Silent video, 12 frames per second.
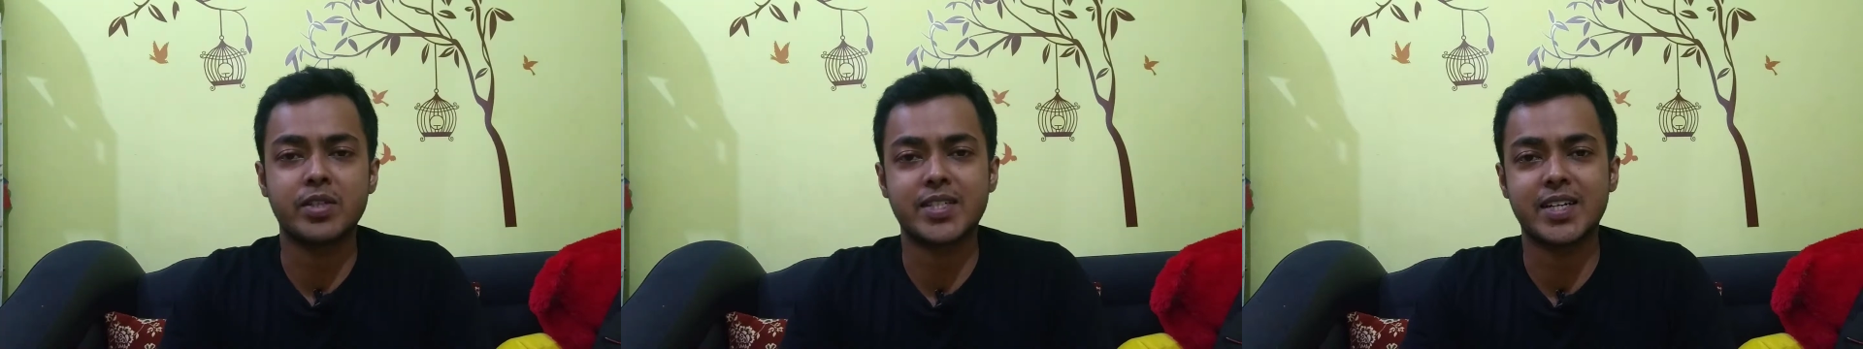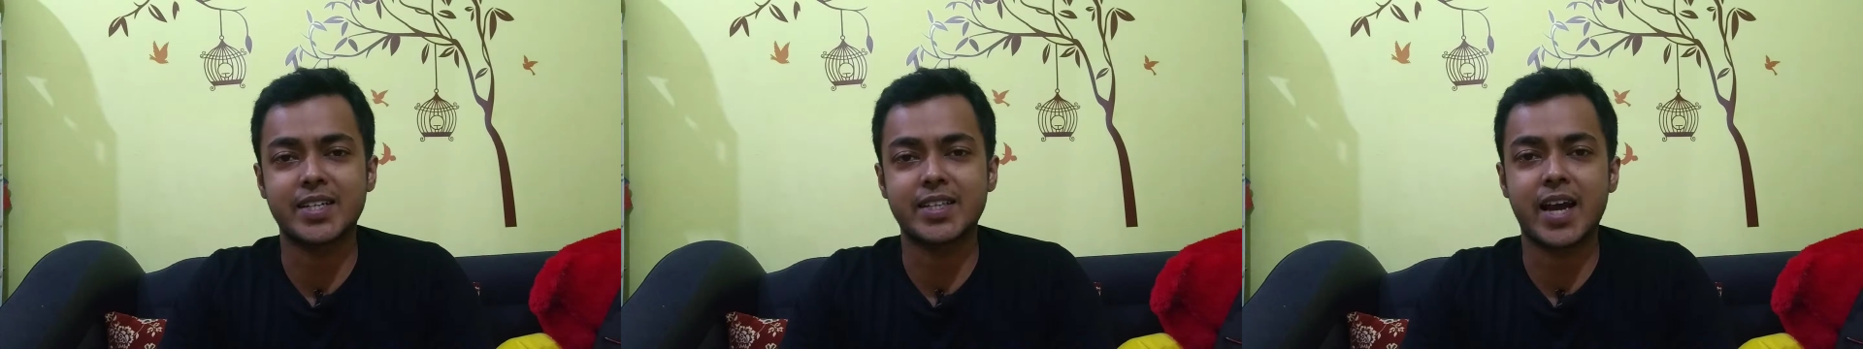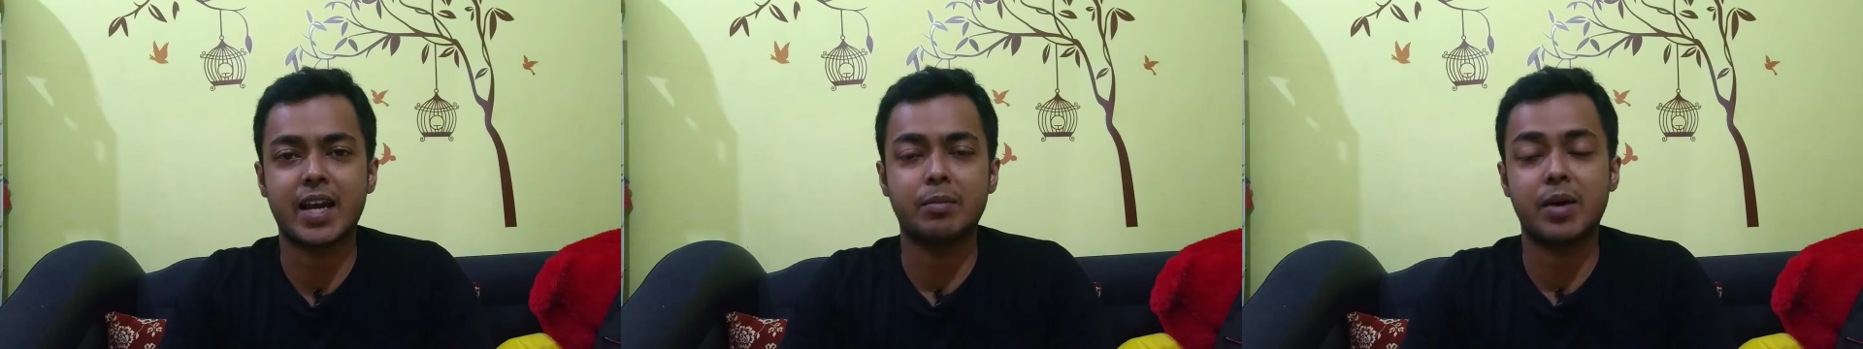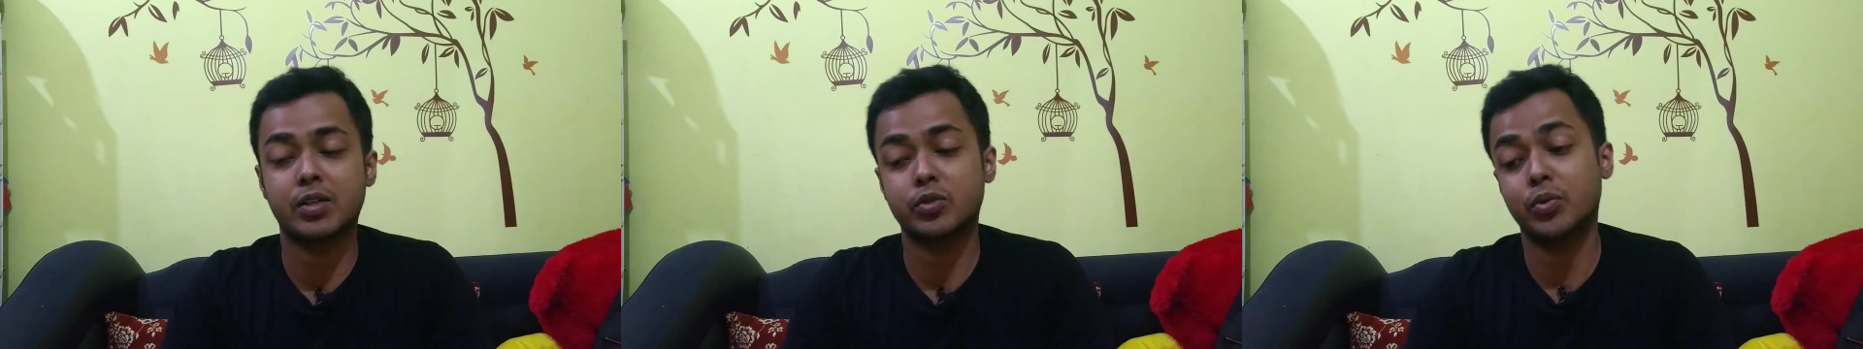turning the
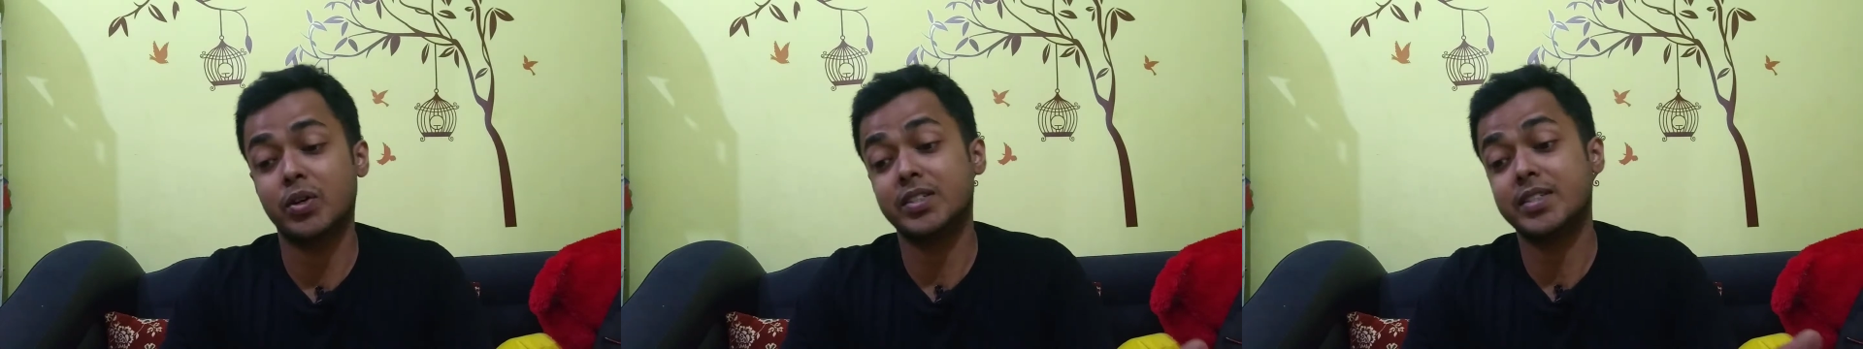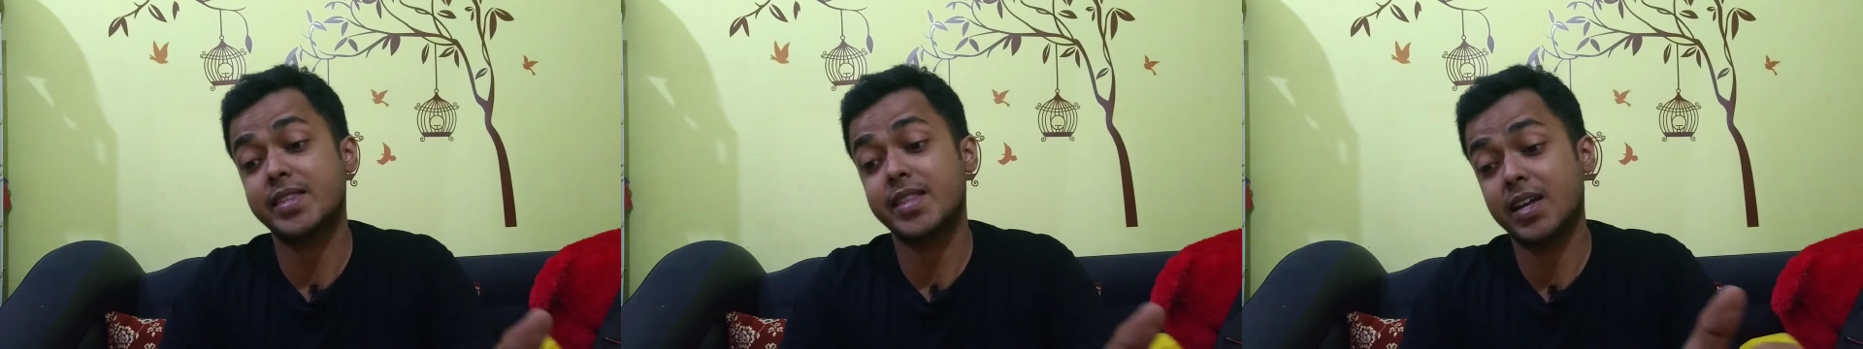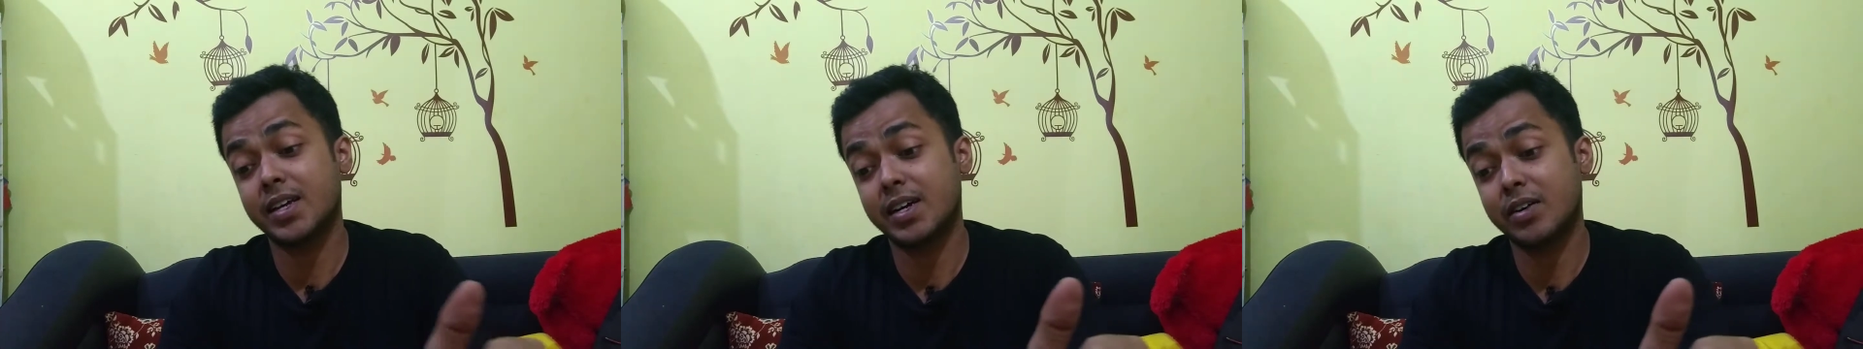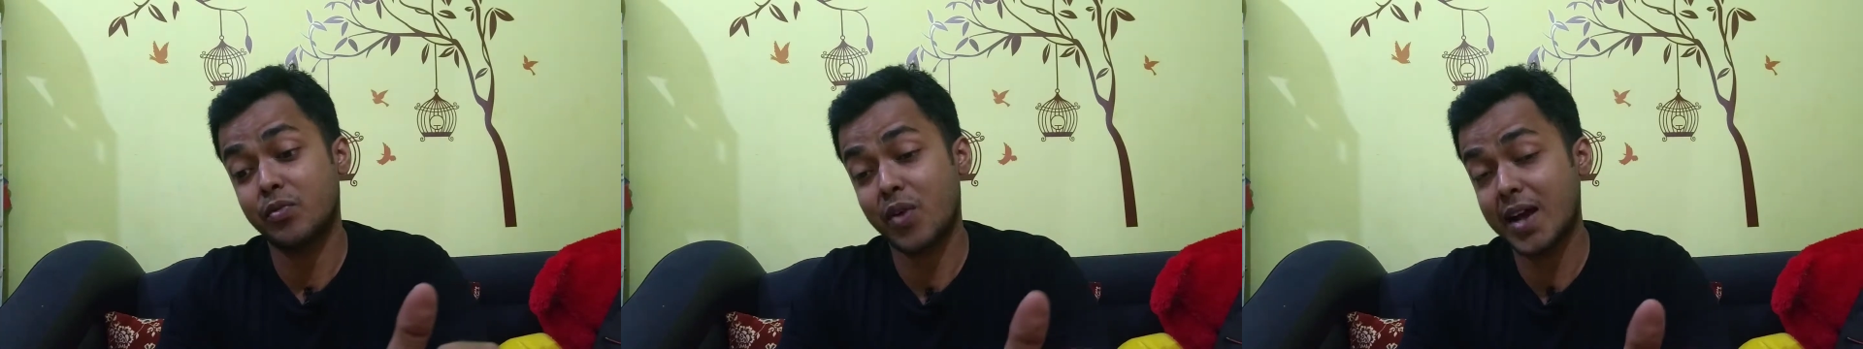handlebar towards the
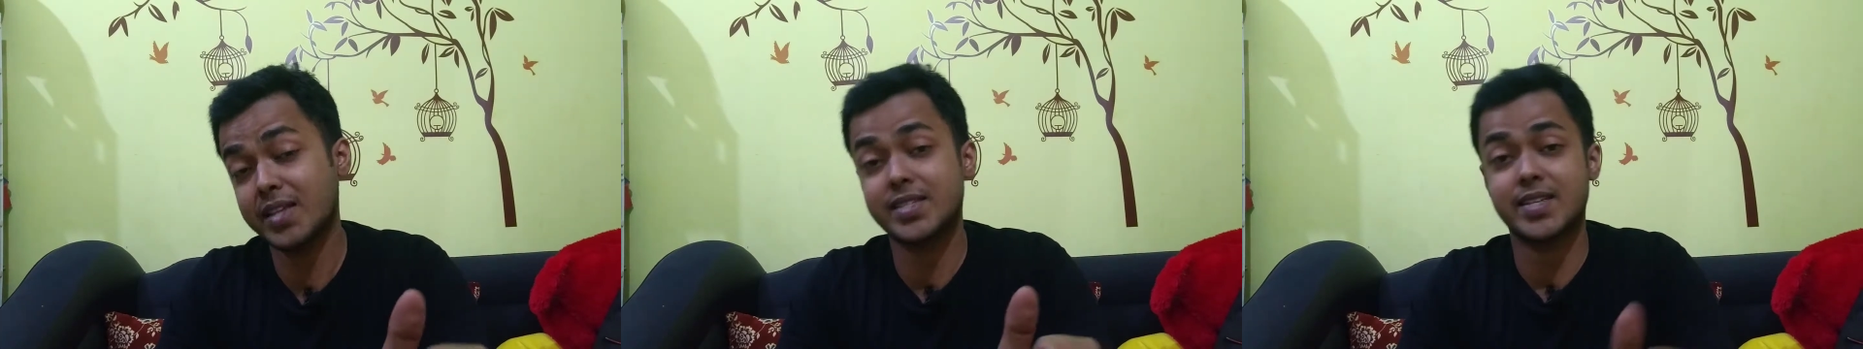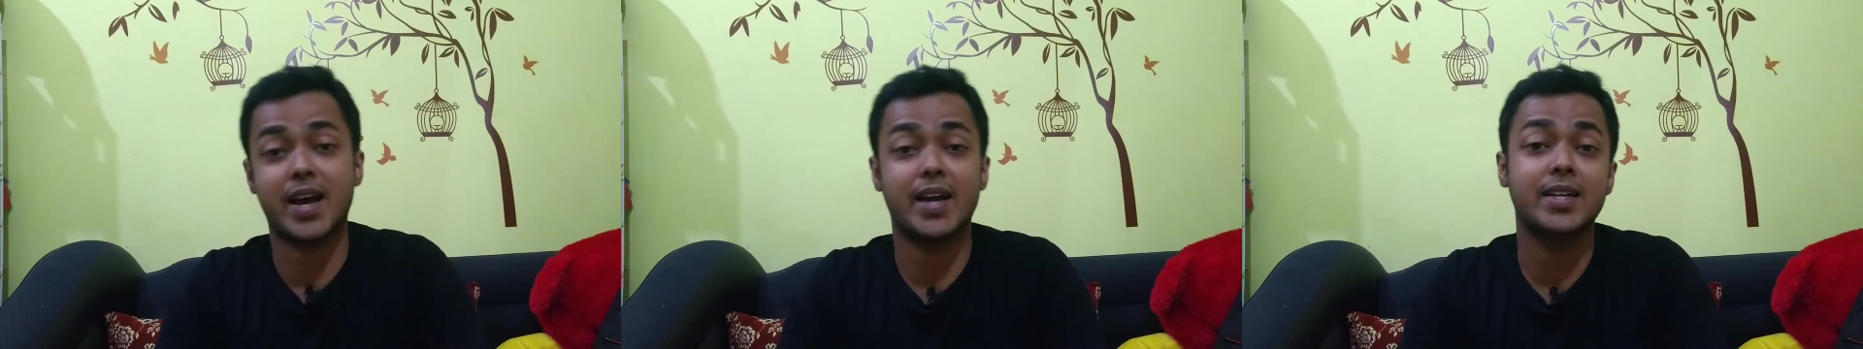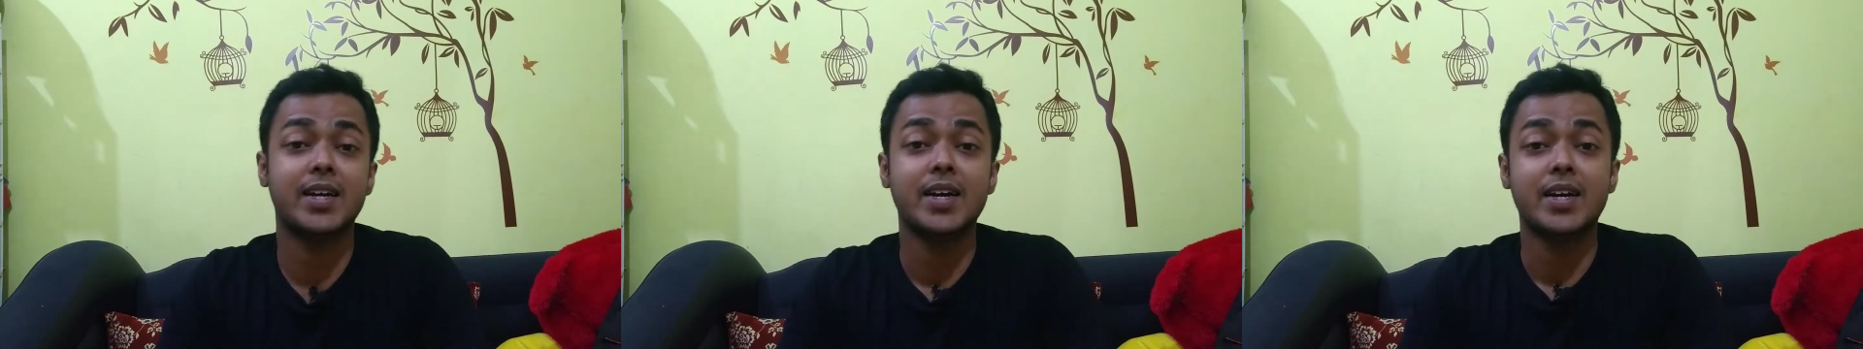right side,